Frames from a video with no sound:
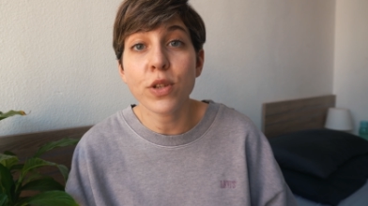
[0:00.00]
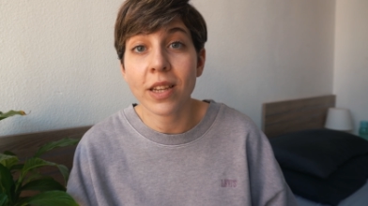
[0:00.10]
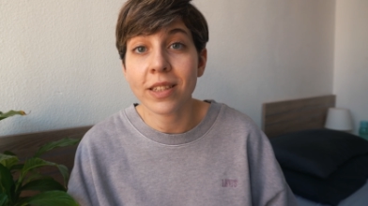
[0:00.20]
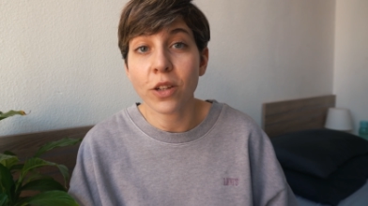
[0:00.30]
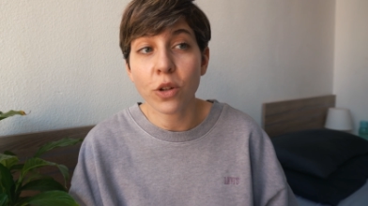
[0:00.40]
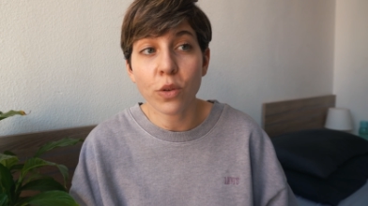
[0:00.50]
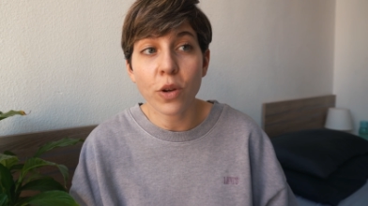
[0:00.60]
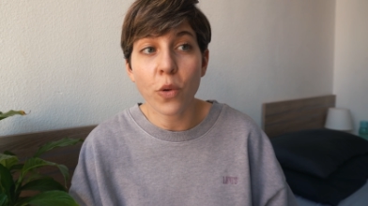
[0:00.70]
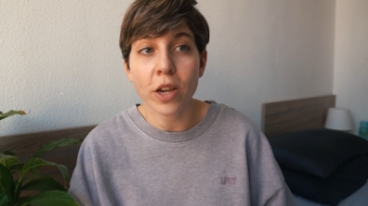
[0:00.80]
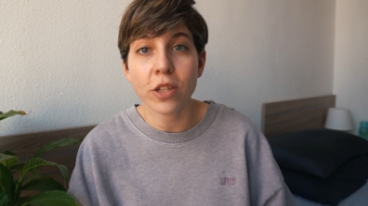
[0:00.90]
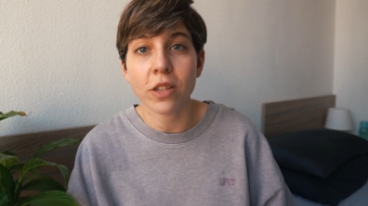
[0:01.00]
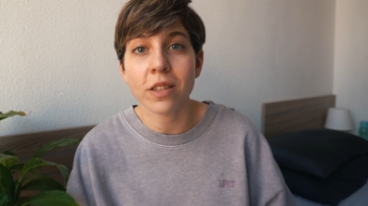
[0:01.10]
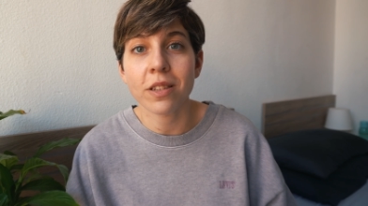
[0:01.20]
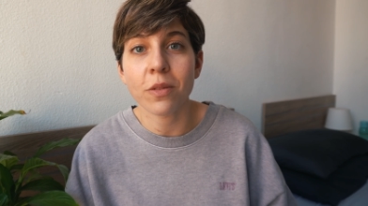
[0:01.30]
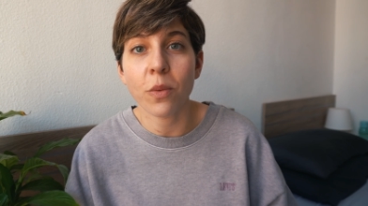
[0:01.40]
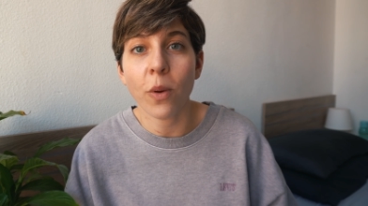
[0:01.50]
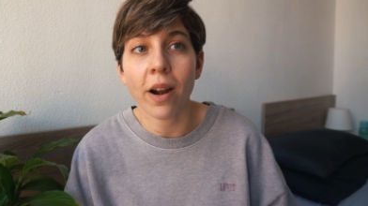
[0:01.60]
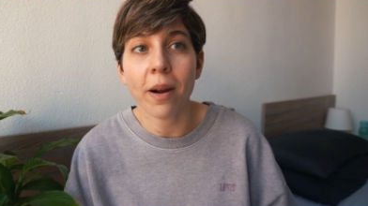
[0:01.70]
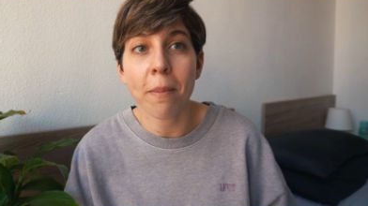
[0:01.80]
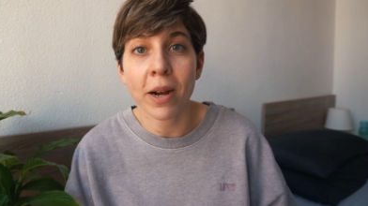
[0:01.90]
to say the coding questions
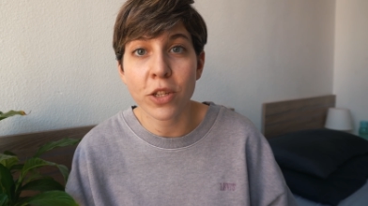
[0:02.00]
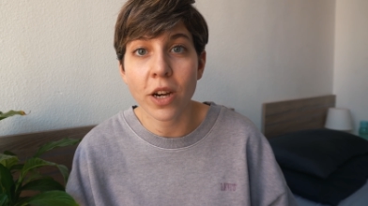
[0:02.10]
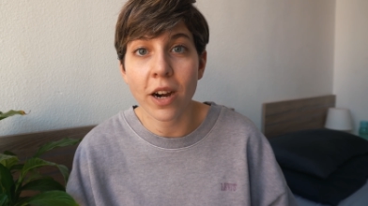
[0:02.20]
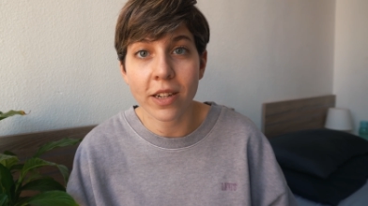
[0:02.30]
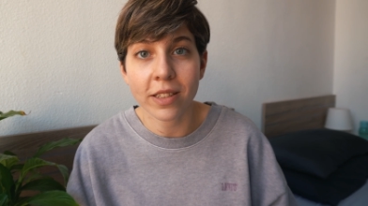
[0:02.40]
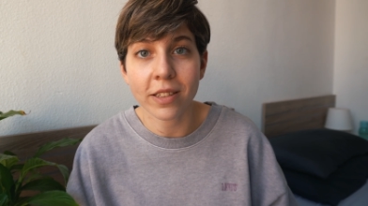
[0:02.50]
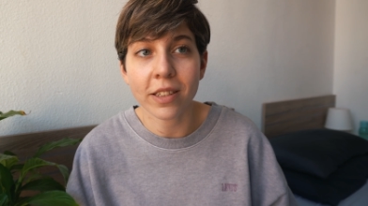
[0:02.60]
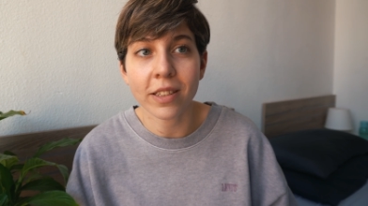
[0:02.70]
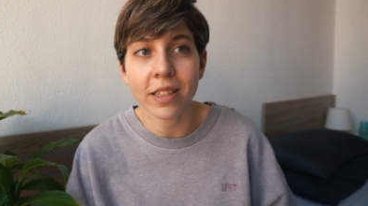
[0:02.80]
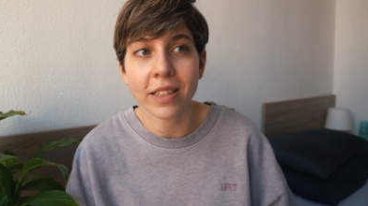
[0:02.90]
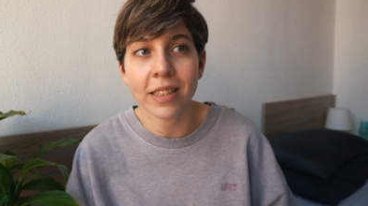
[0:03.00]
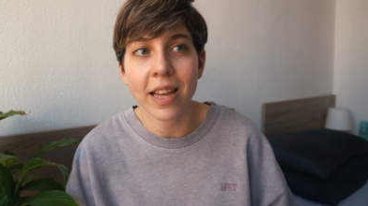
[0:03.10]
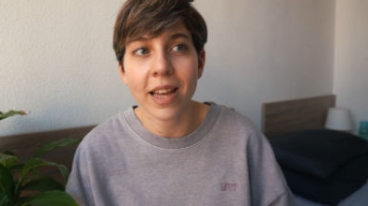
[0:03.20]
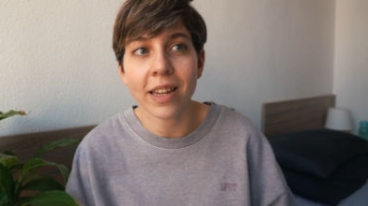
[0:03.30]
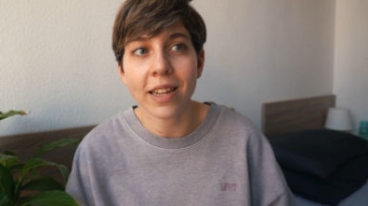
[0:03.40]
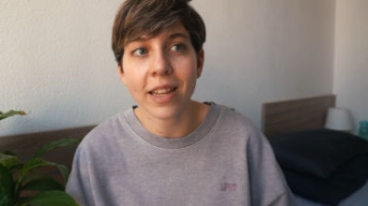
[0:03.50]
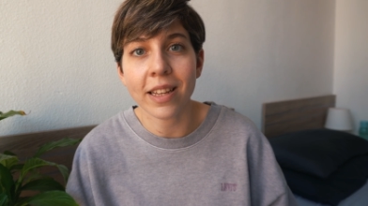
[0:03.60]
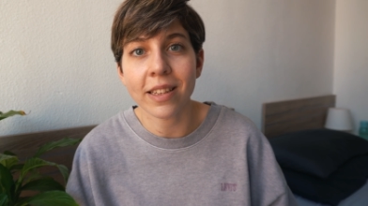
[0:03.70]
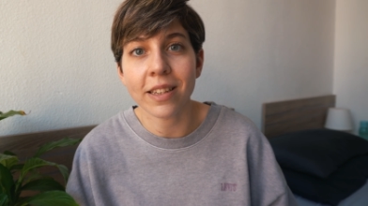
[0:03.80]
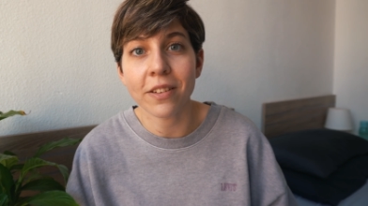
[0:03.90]
were much harder than
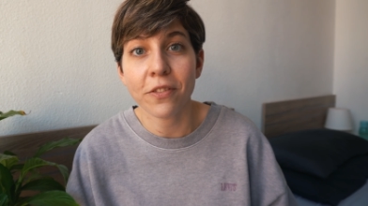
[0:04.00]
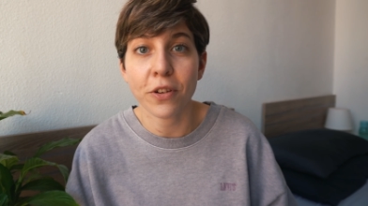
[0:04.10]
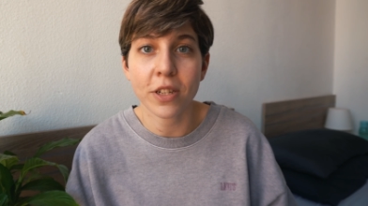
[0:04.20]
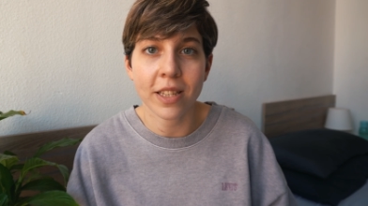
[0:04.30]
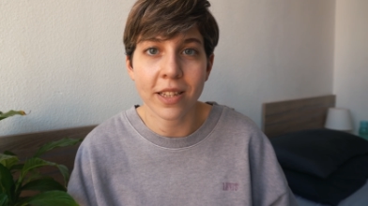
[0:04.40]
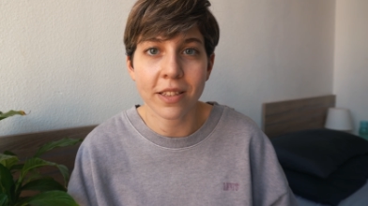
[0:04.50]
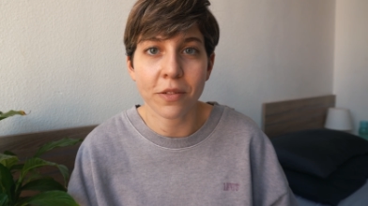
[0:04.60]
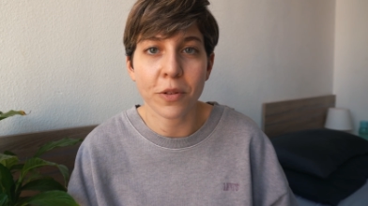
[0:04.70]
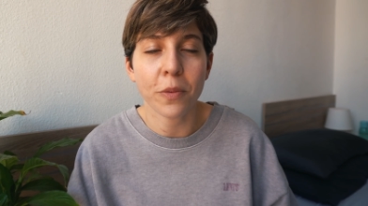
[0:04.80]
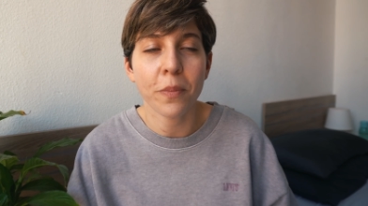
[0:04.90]
in the first interview.